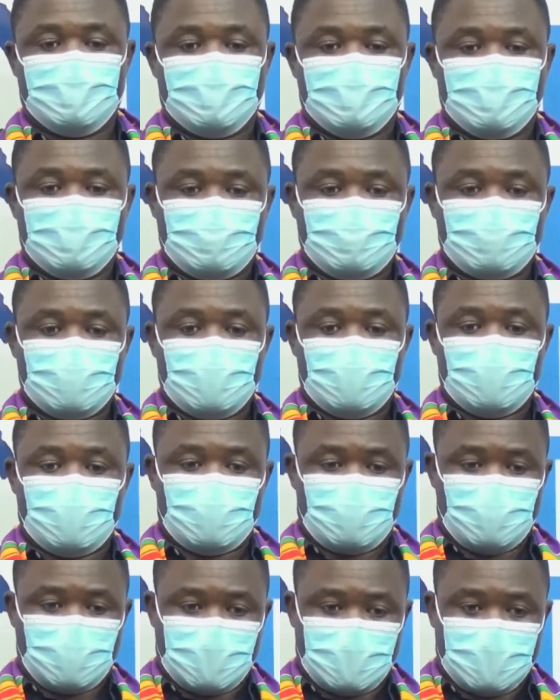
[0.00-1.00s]

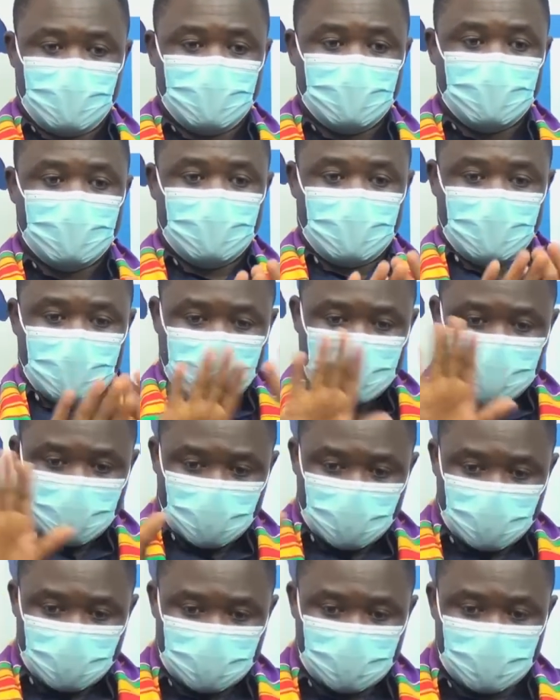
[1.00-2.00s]
So in learning
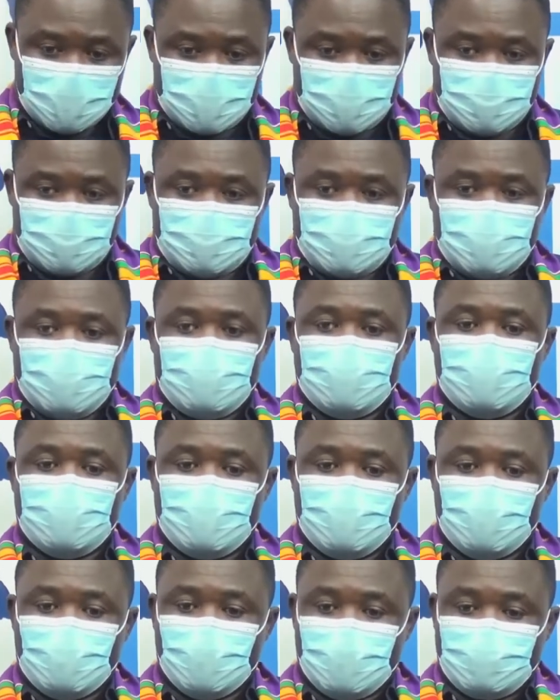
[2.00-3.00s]
all this,
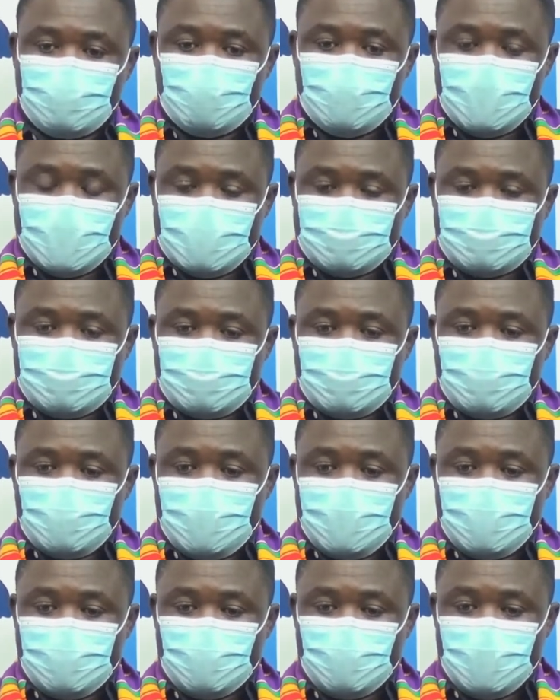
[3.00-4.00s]
what we
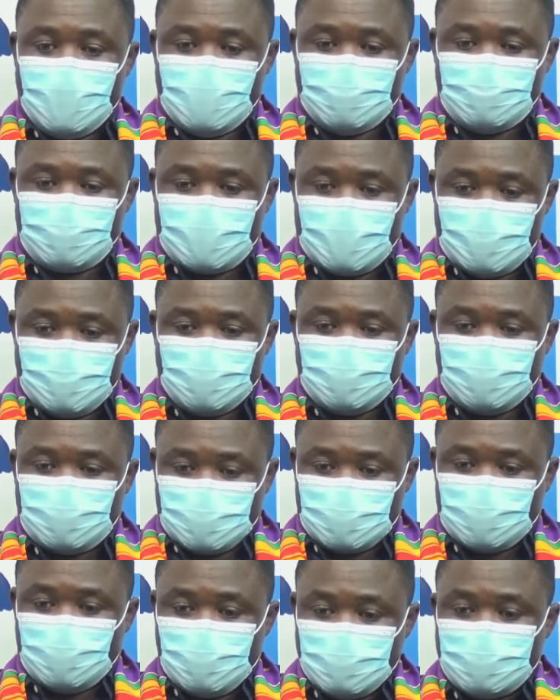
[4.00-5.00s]
have come into
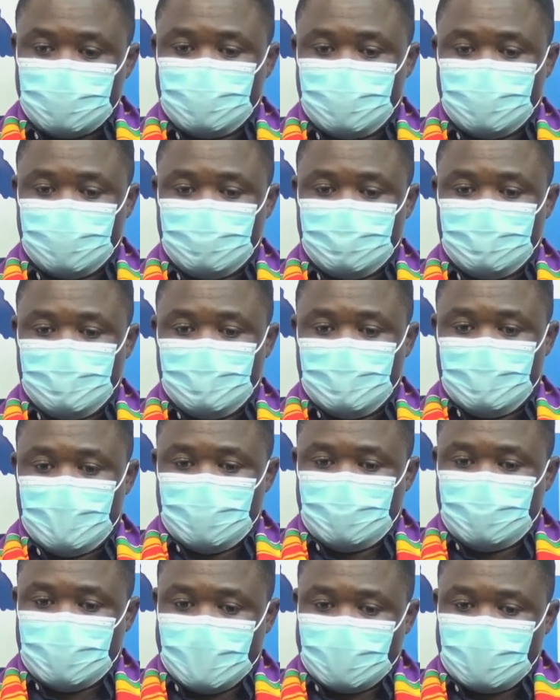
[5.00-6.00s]
conclusion
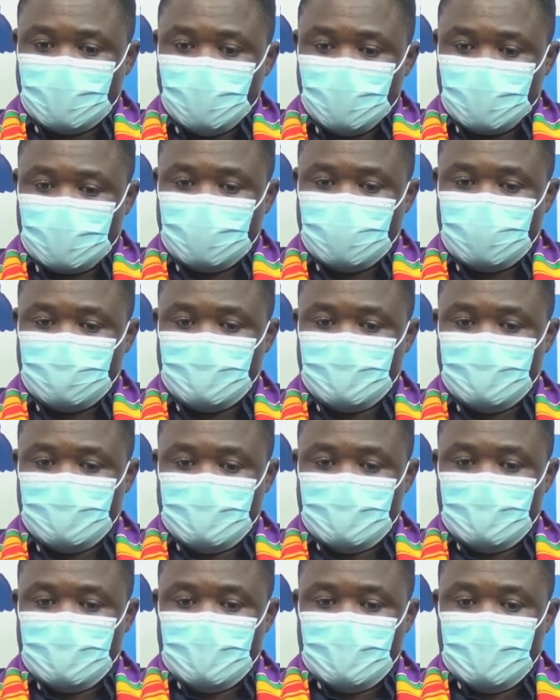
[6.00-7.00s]
is that, look,
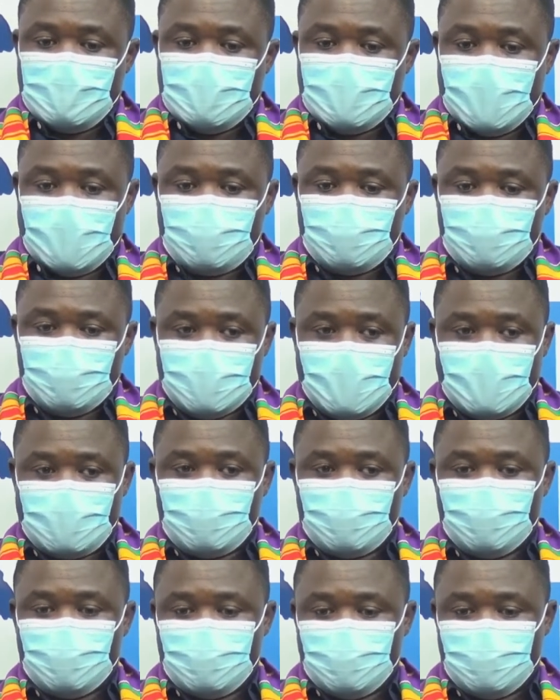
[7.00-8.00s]
like
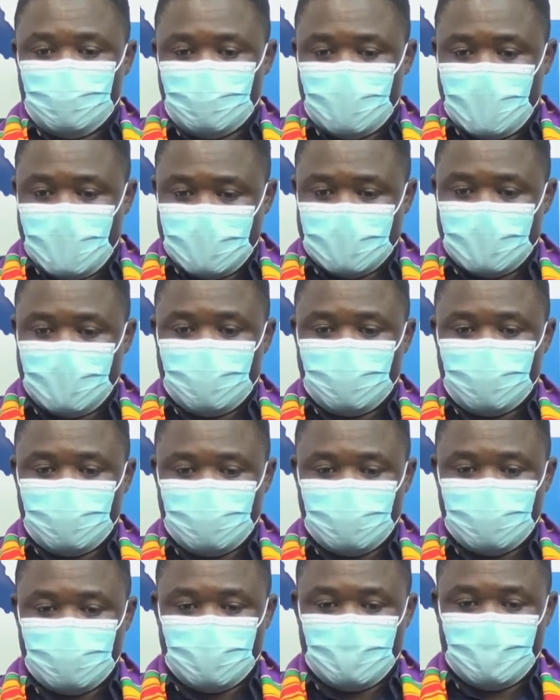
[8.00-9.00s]
right now,
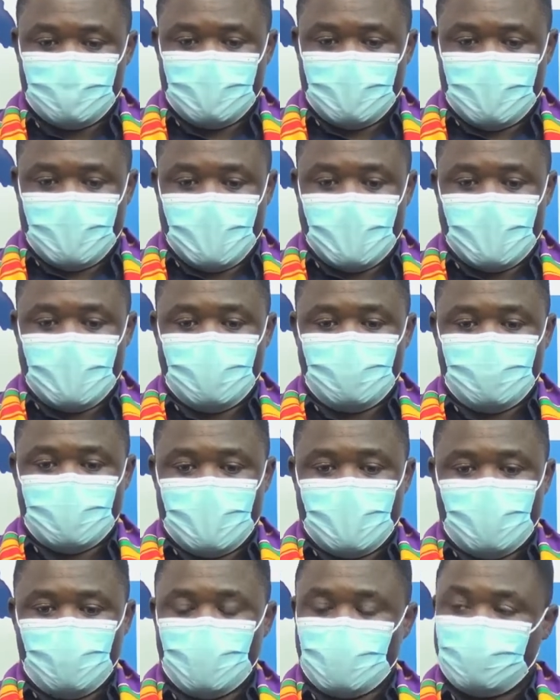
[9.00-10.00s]

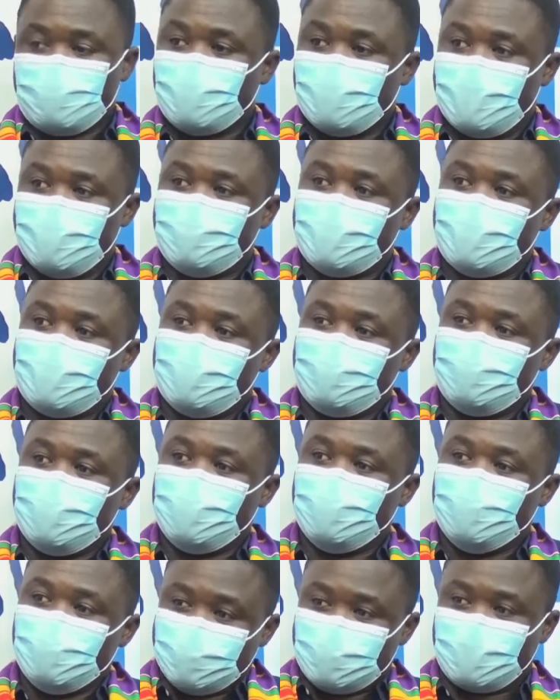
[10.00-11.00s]
I work for a very
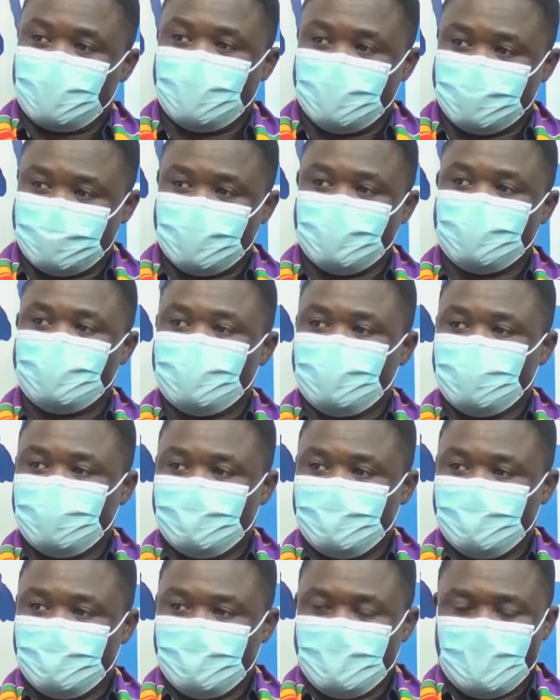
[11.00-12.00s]
huge organization.
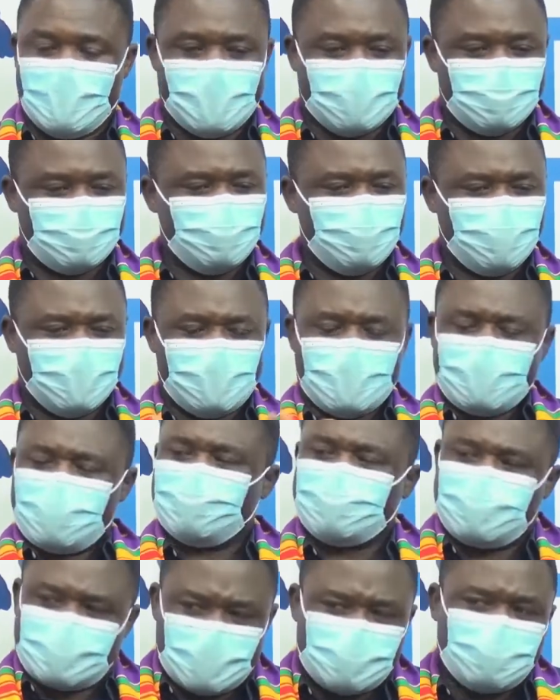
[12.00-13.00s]
I do a lot
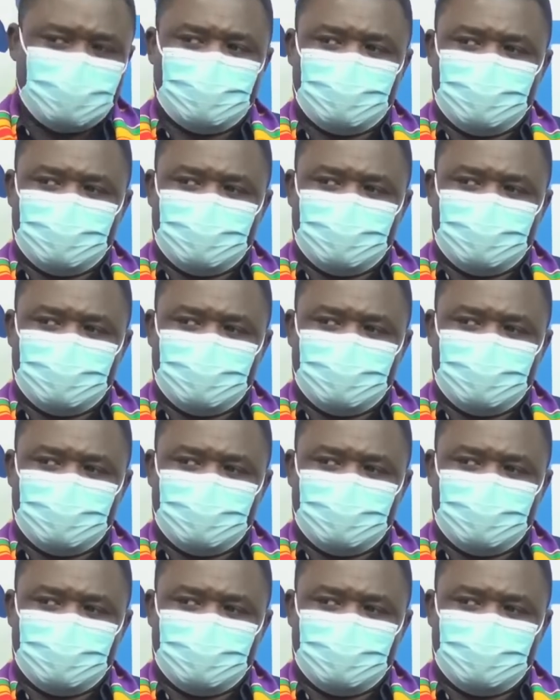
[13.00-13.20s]
of stuff